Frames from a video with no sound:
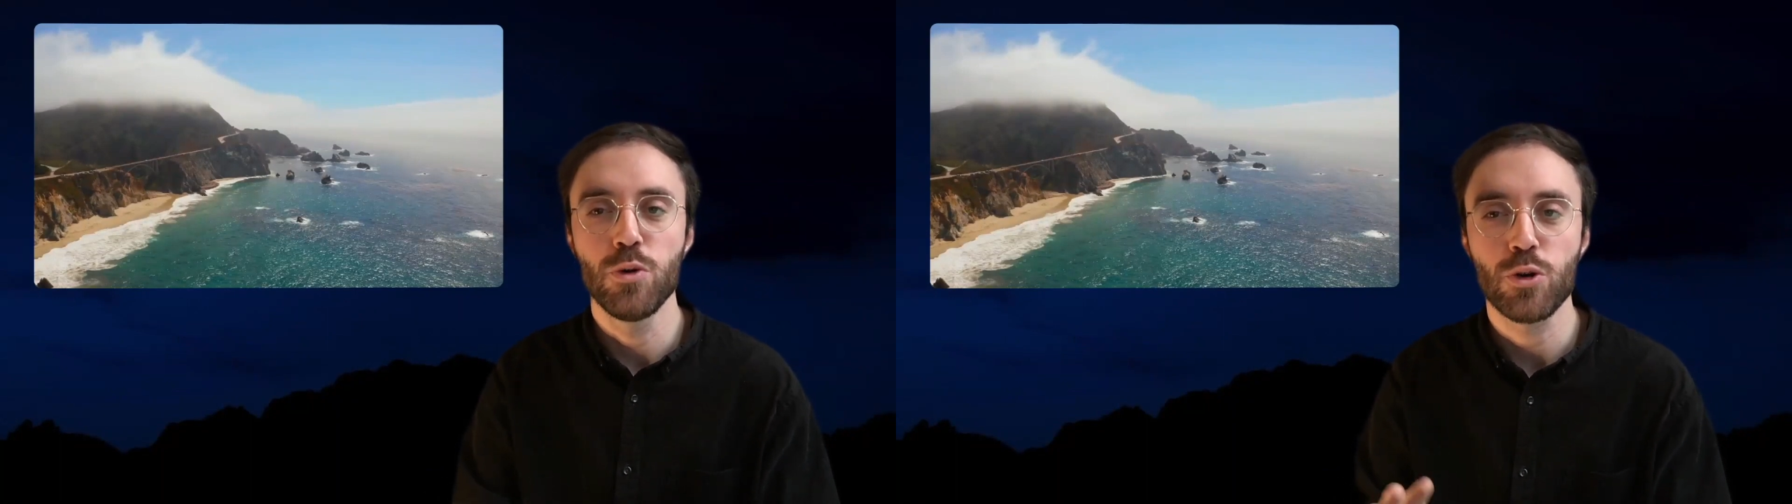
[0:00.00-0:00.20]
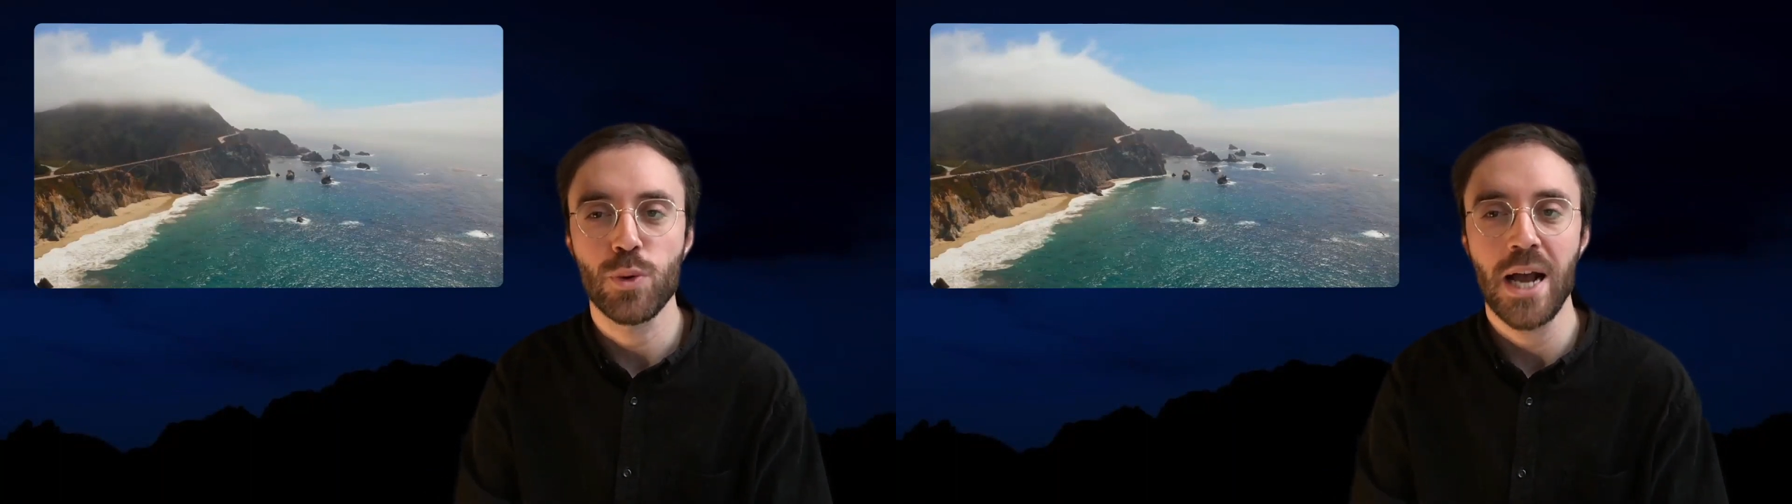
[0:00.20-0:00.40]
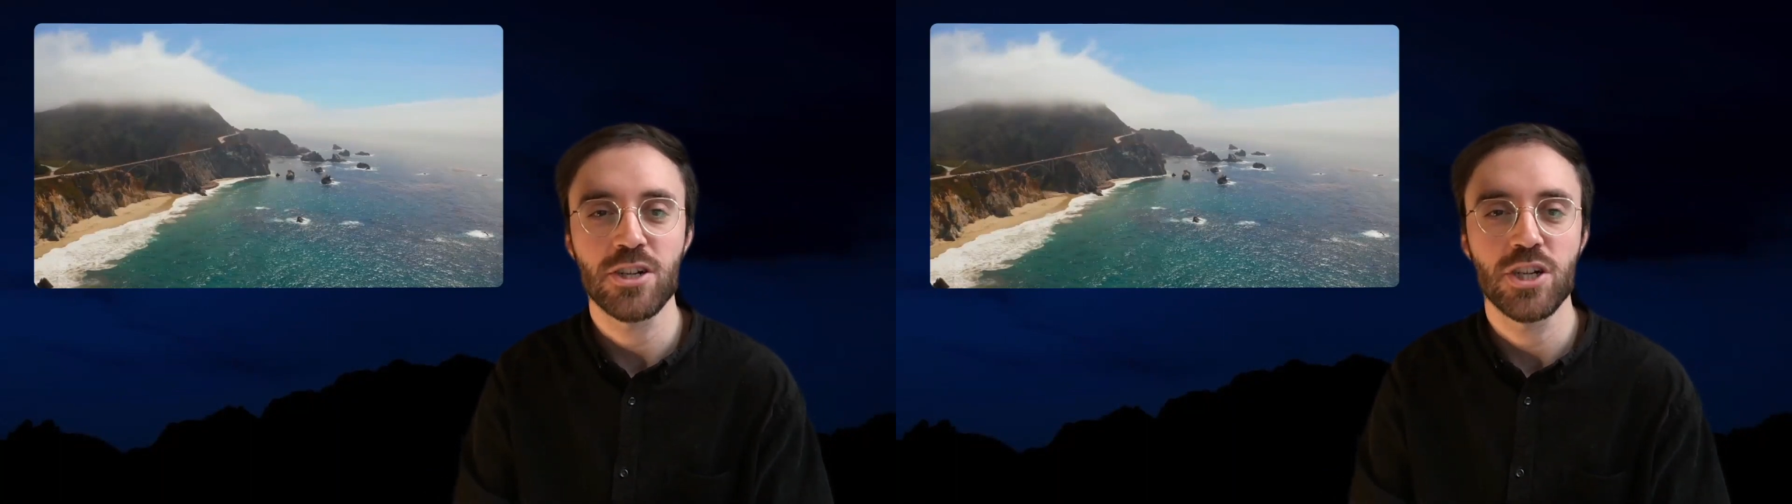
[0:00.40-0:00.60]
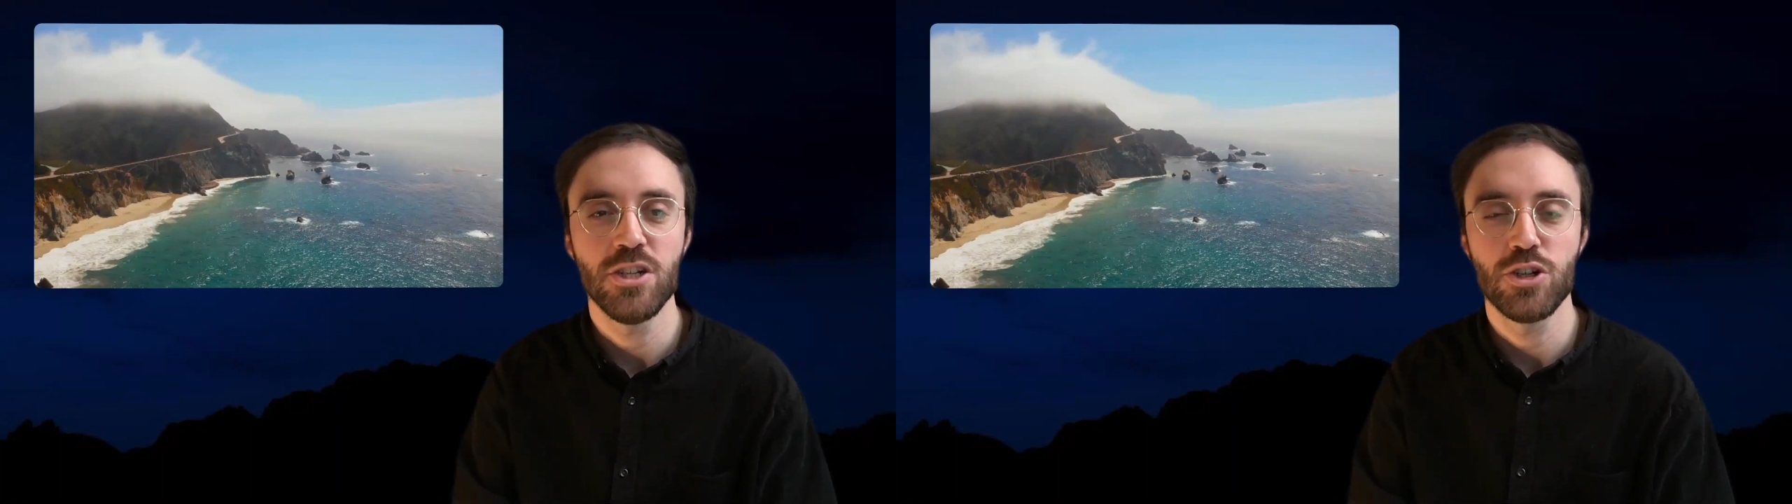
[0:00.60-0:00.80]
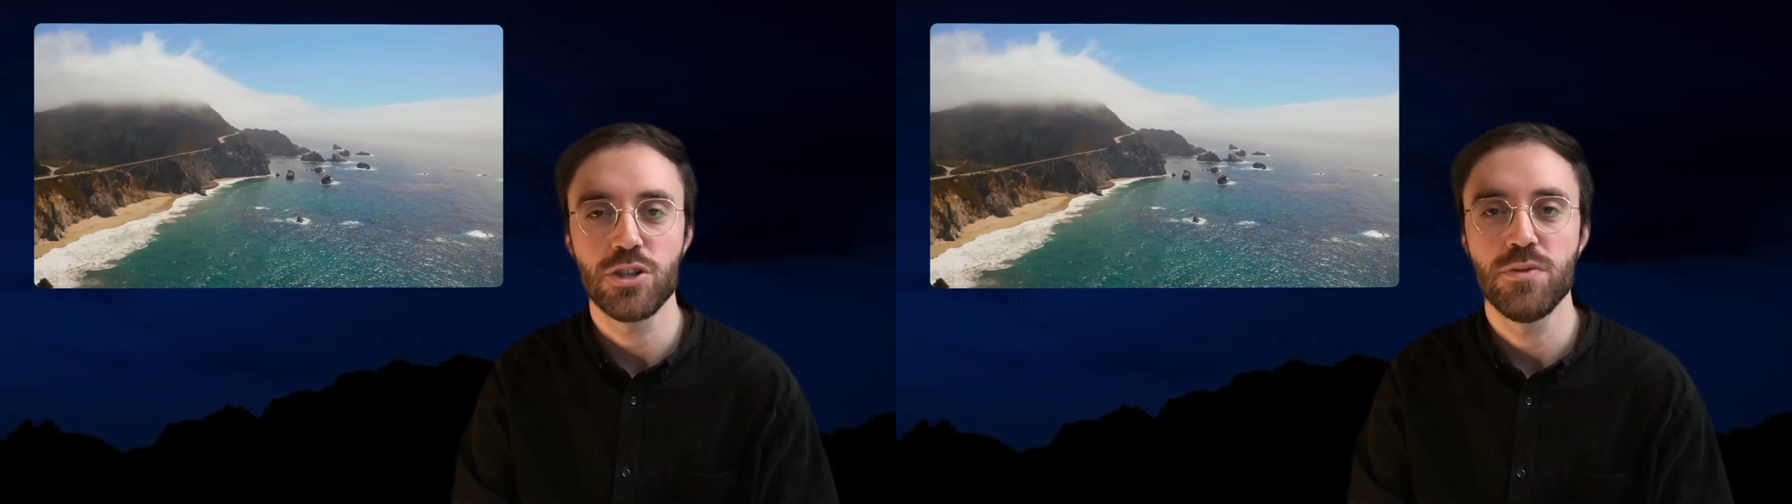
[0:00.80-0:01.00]
crash in
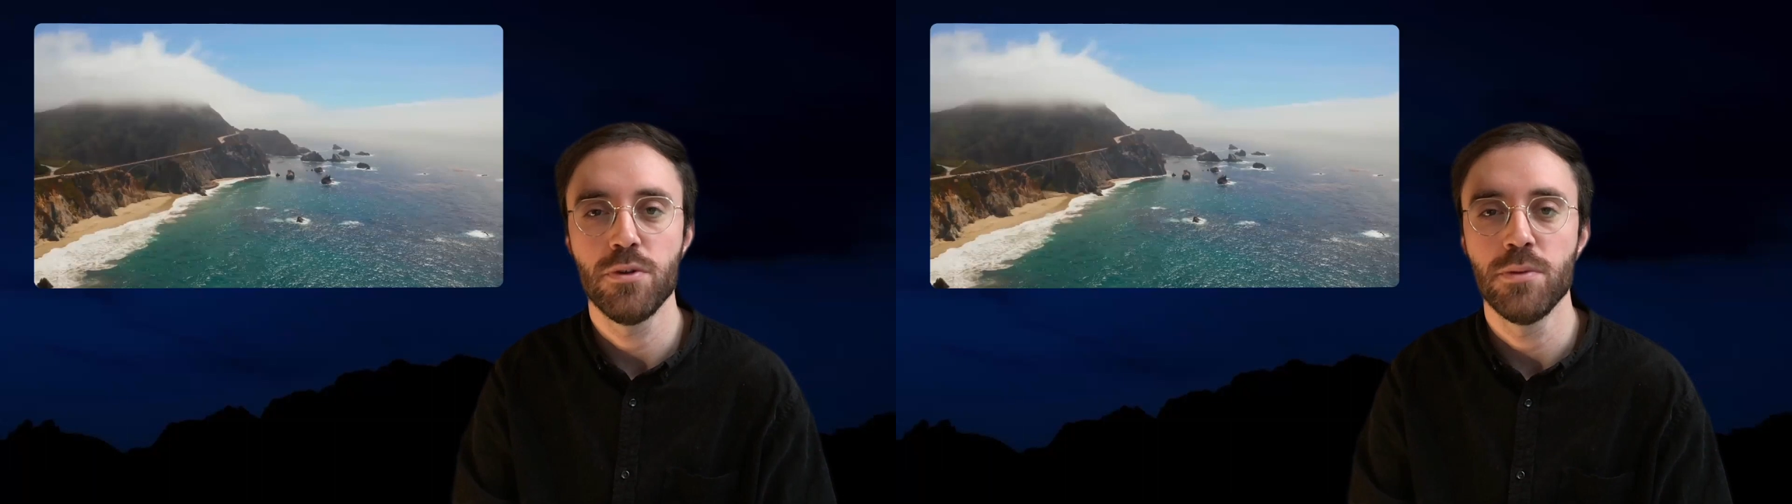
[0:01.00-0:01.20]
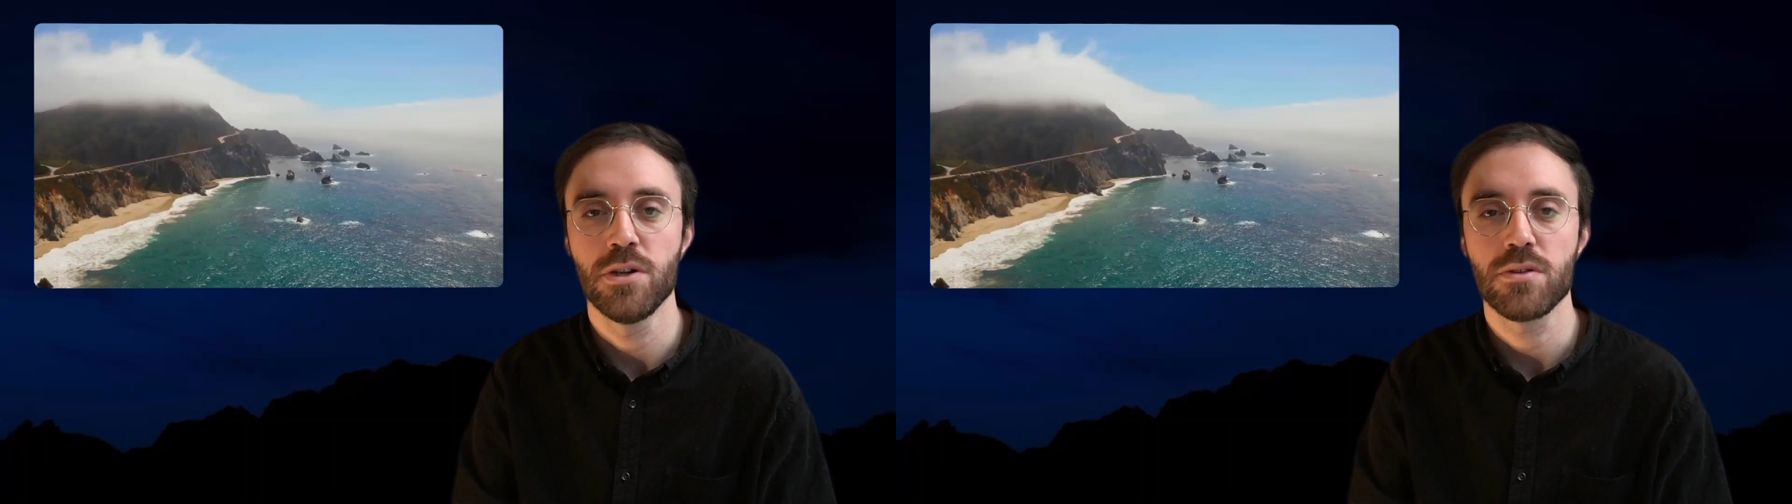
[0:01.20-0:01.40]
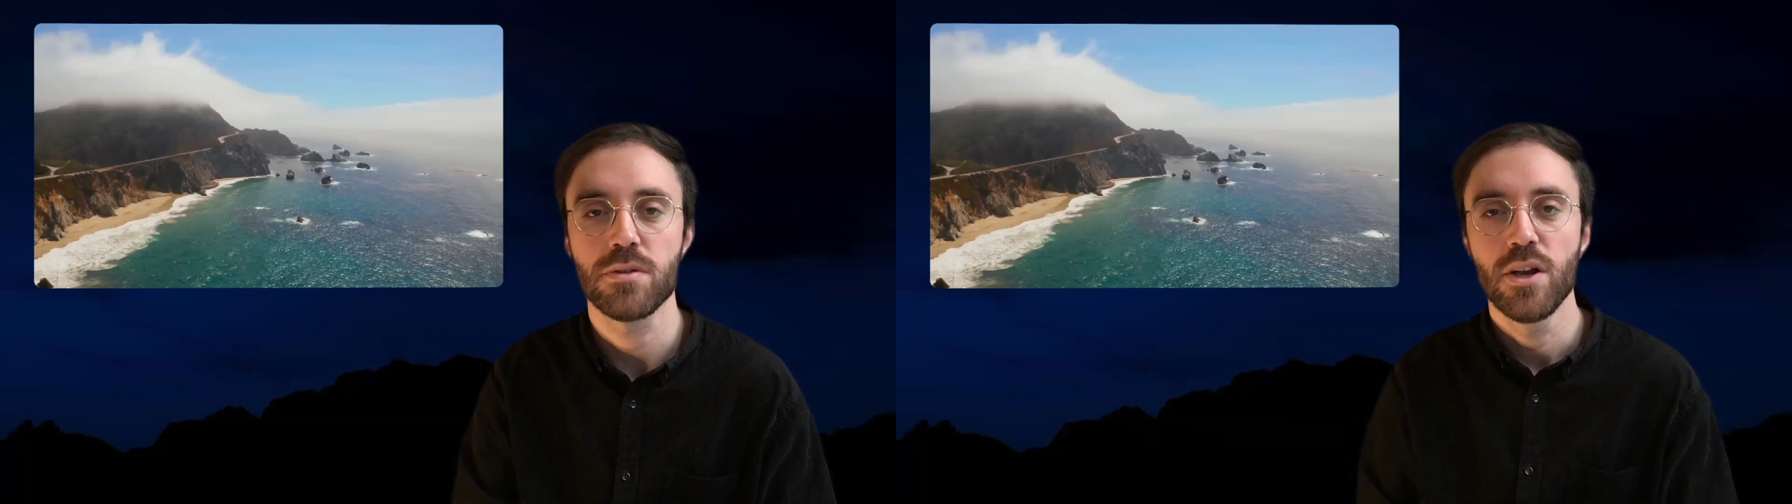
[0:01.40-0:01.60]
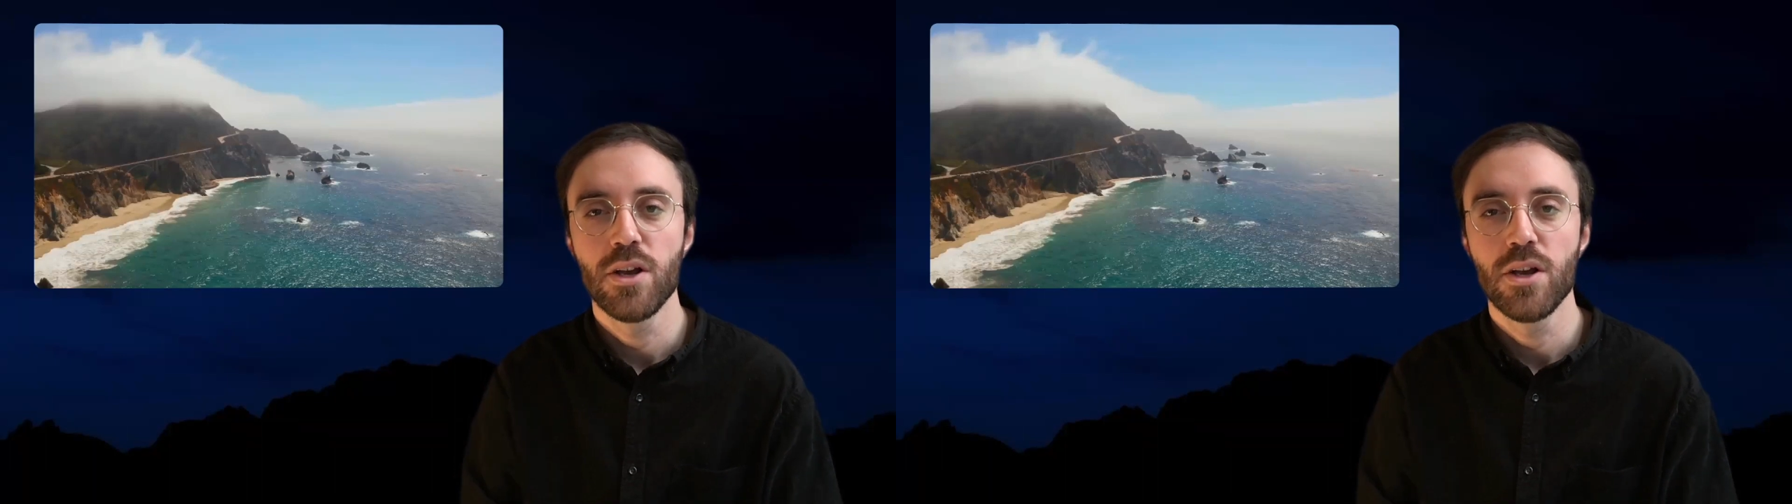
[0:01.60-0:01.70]
just a few minutes.